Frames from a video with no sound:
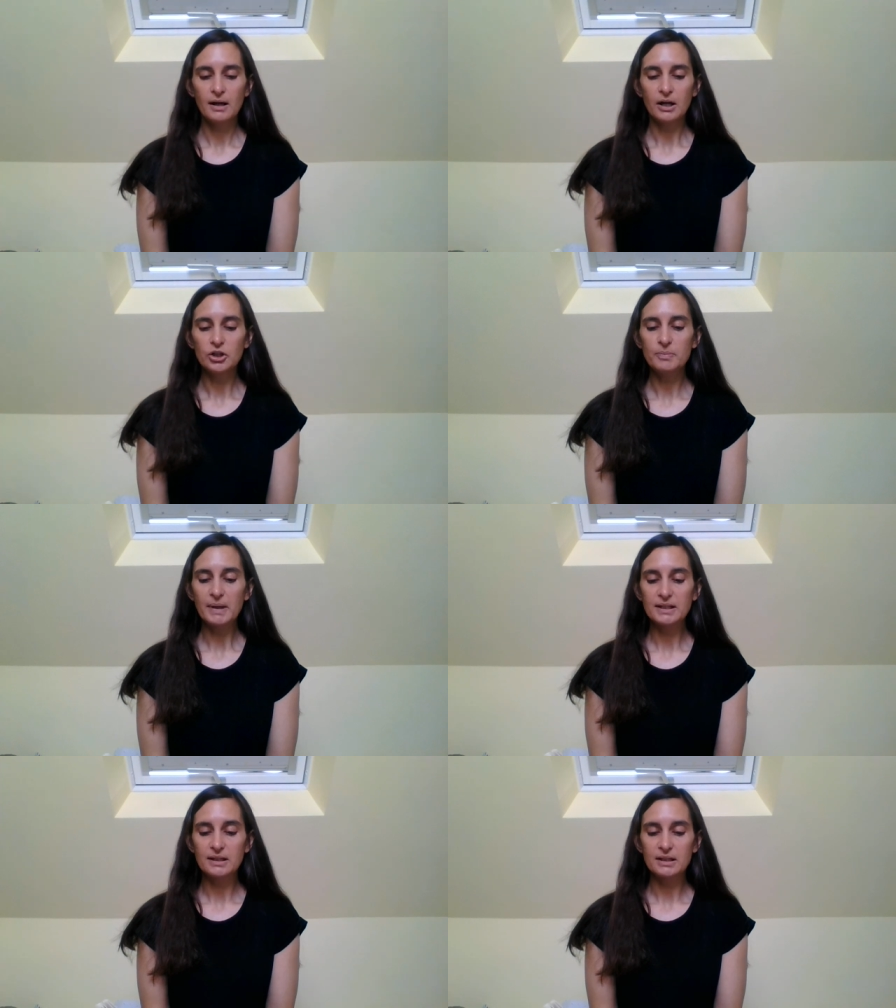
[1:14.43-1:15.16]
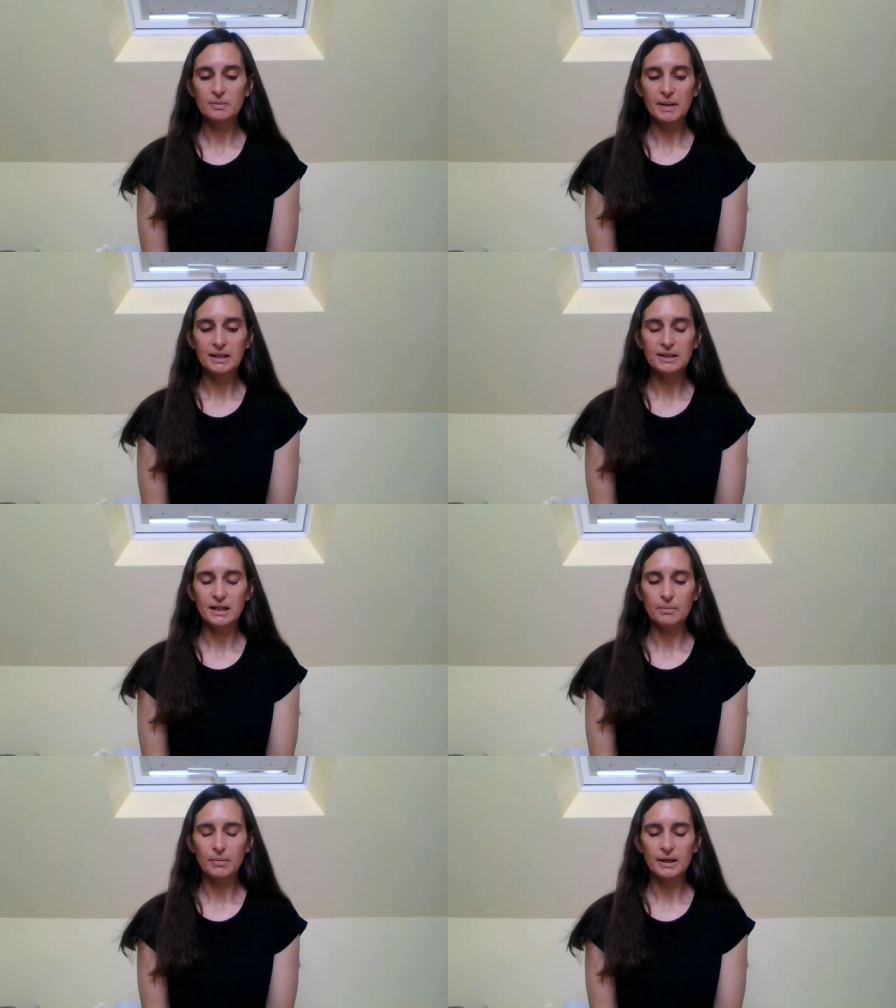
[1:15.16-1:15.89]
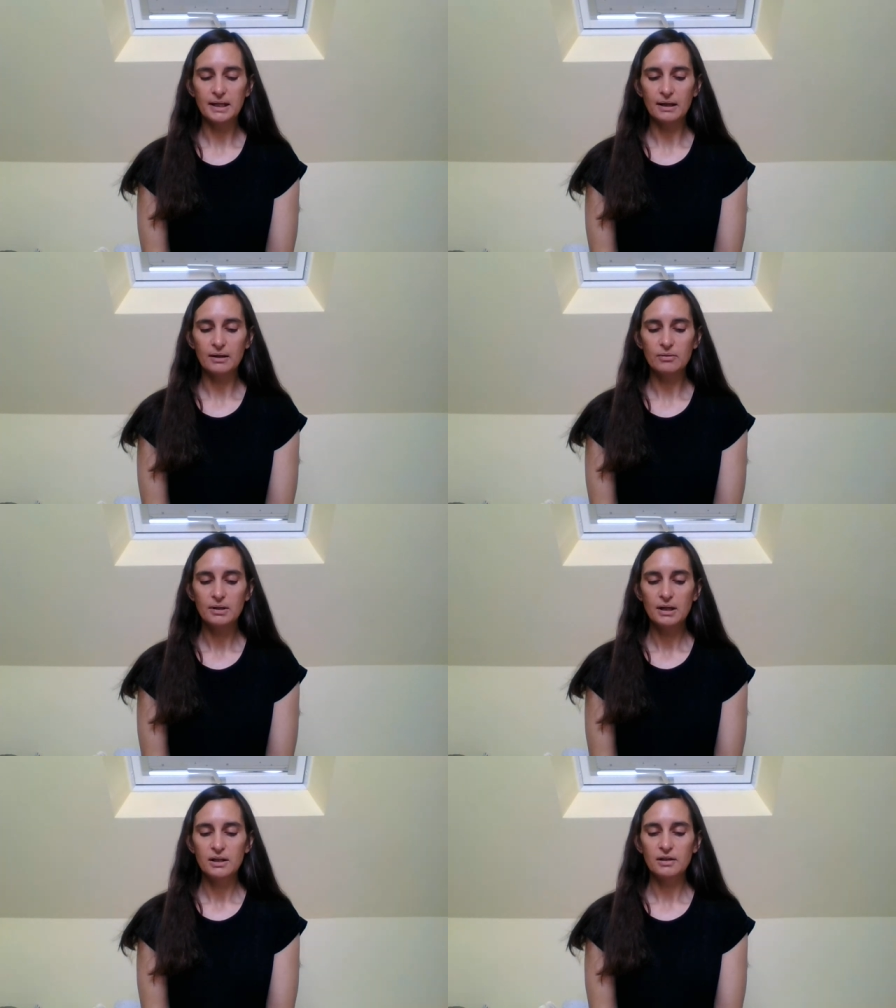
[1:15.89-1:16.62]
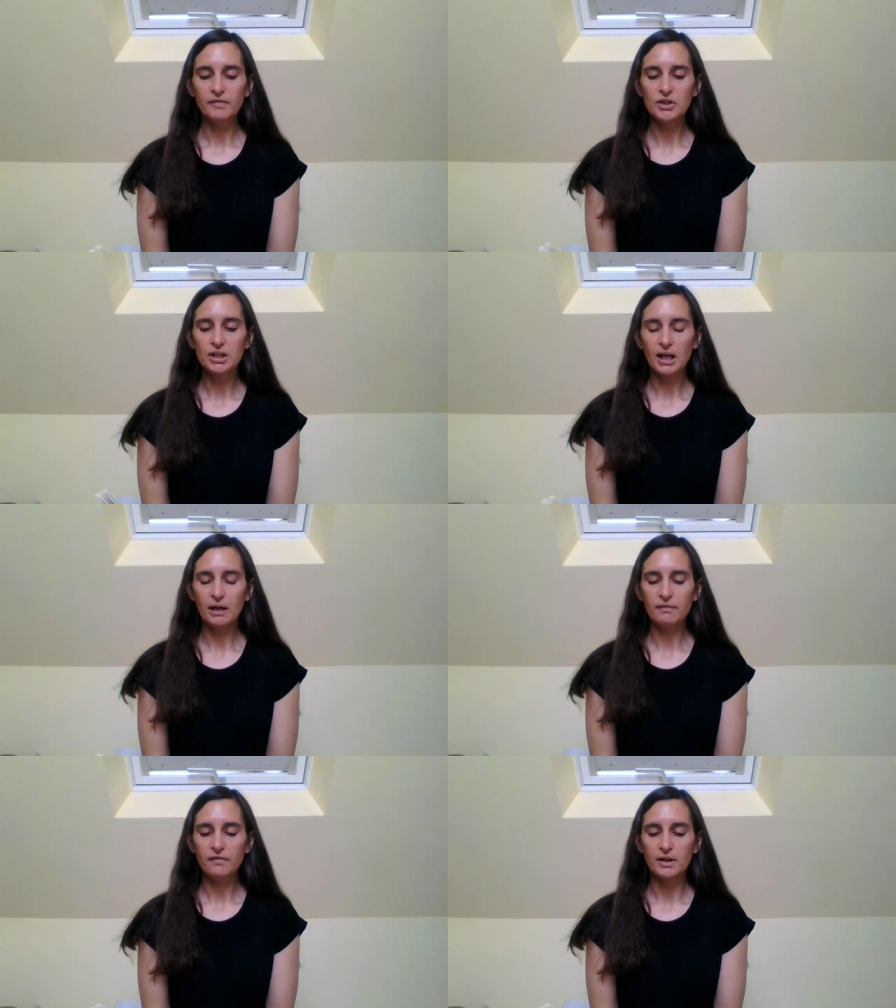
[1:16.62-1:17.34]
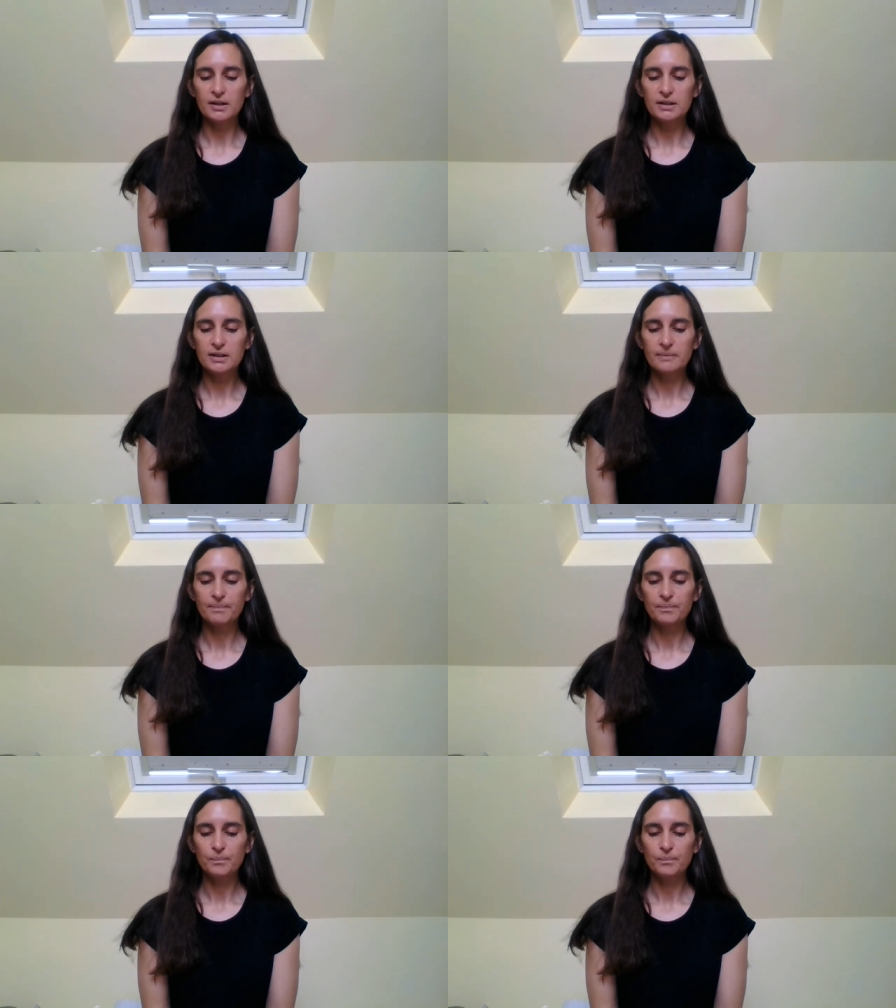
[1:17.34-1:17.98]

I knew better than to pester him by now. The fishing came first.